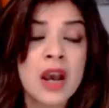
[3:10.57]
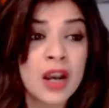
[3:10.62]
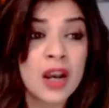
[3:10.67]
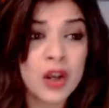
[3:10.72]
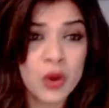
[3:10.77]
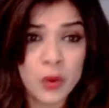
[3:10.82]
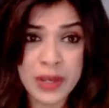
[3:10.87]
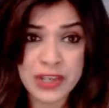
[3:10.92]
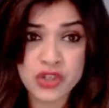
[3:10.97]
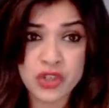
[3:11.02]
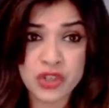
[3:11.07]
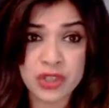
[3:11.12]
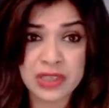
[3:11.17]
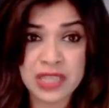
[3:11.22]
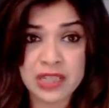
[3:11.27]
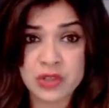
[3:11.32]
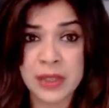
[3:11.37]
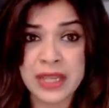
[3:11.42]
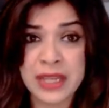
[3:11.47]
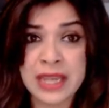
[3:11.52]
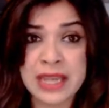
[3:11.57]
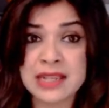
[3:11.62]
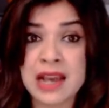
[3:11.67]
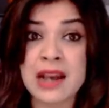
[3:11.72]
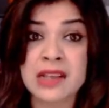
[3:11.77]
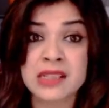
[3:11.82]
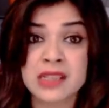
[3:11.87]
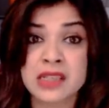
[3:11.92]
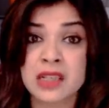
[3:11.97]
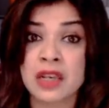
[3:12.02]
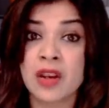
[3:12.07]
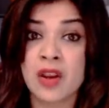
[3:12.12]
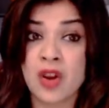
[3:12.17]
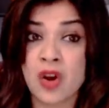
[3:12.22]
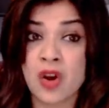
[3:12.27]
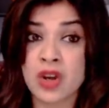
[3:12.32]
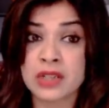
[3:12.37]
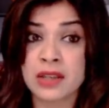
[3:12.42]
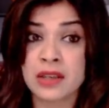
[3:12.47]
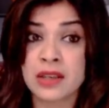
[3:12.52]
A question that we get asked a
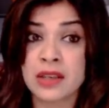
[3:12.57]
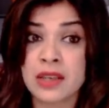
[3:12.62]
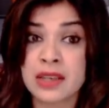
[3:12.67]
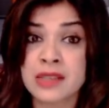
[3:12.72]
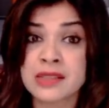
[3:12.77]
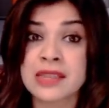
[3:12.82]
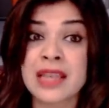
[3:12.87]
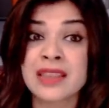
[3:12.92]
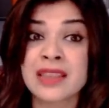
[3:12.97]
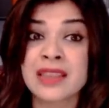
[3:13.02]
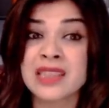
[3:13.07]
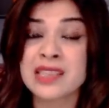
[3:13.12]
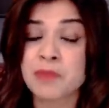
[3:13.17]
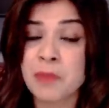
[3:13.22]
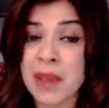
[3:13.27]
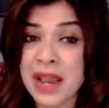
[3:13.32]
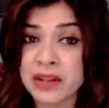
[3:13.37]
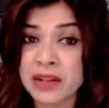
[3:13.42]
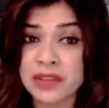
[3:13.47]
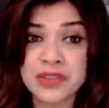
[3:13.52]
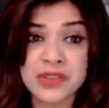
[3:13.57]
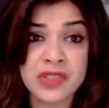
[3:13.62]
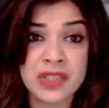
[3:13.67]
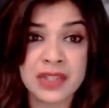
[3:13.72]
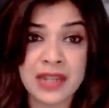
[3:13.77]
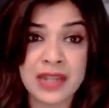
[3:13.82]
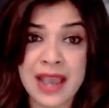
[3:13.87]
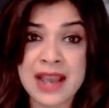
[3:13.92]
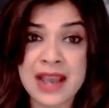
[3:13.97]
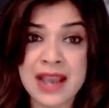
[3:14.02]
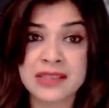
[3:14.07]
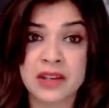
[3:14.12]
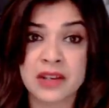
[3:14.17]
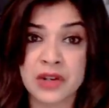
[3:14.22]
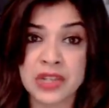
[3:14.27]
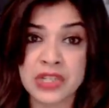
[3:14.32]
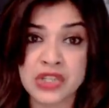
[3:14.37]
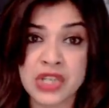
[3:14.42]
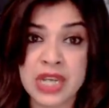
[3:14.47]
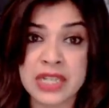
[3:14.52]
lot is that these banners and ads are
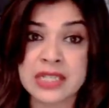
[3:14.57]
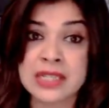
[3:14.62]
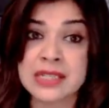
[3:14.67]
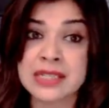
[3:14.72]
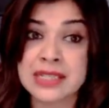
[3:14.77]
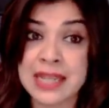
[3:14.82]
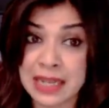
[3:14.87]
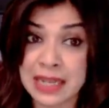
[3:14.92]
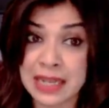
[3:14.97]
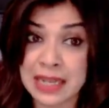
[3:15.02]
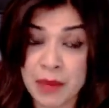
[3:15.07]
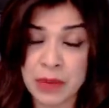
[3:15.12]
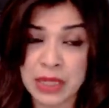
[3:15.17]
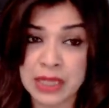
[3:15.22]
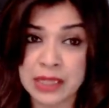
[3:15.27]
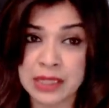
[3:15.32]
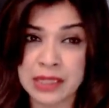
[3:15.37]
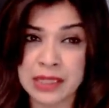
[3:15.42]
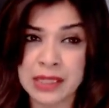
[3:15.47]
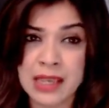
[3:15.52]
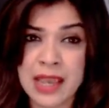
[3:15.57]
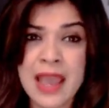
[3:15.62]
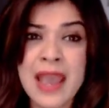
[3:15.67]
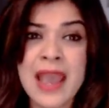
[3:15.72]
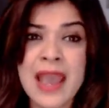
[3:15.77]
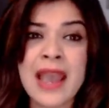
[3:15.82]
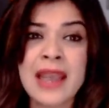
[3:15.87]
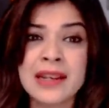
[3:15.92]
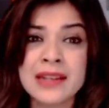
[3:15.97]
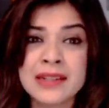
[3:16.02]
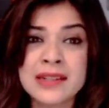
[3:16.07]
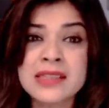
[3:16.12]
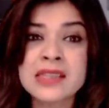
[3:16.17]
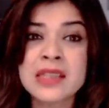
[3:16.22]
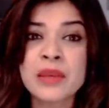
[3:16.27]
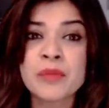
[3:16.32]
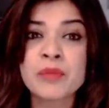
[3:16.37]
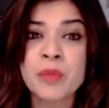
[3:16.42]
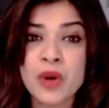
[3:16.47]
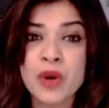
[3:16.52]
injected dynamically and it is
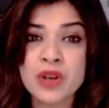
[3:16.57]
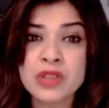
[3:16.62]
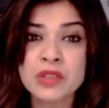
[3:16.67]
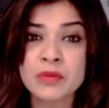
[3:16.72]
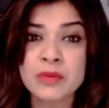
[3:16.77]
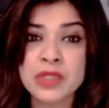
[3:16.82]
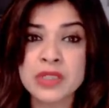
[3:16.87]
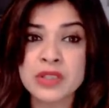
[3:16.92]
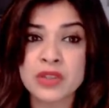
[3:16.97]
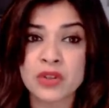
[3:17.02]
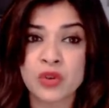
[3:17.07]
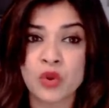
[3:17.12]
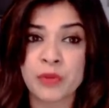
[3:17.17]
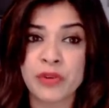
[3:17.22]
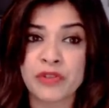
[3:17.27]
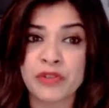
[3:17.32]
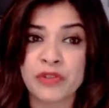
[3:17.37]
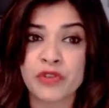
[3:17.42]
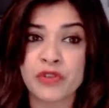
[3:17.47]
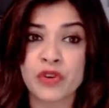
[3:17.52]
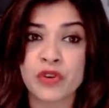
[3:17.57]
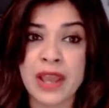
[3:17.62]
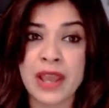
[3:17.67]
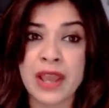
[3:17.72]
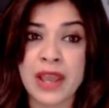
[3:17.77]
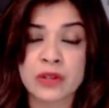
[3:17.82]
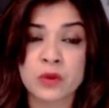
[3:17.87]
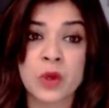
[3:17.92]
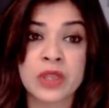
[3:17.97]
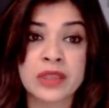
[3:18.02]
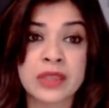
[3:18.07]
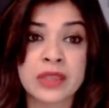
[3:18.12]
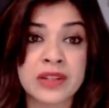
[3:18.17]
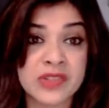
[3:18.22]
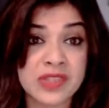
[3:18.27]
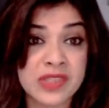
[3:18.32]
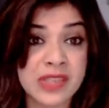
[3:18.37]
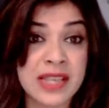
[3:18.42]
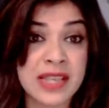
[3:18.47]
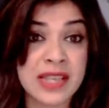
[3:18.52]
impossible to know beforehand what their
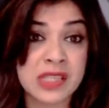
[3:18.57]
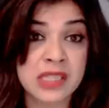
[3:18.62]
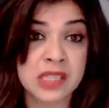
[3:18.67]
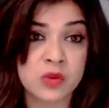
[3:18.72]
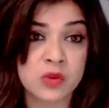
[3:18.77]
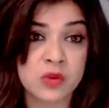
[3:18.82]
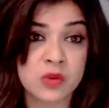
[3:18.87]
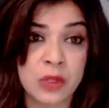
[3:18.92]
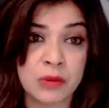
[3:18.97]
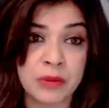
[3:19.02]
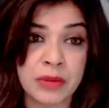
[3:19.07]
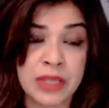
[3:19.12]
sizes will